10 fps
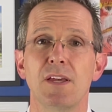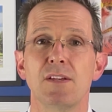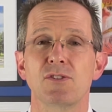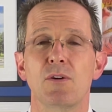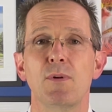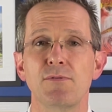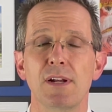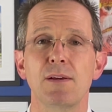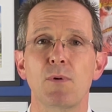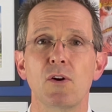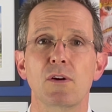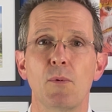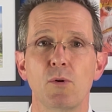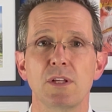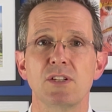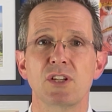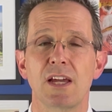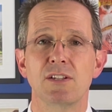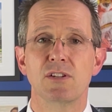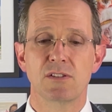So we really welcome all these
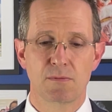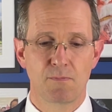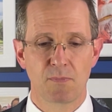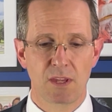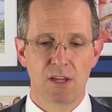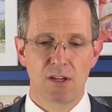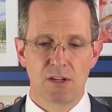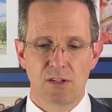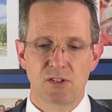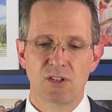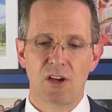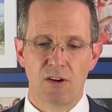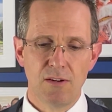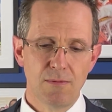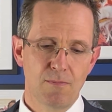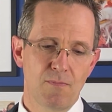changes. So